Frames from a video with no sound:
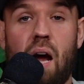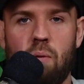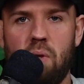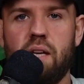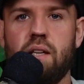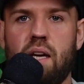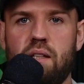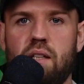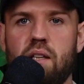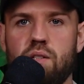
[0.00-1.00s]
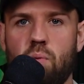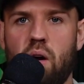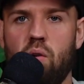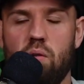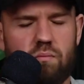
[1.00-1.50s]
I'm like nineteen as
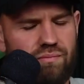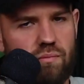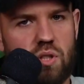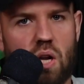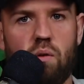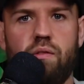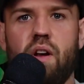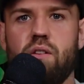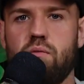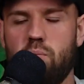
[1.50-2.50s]
well, still very,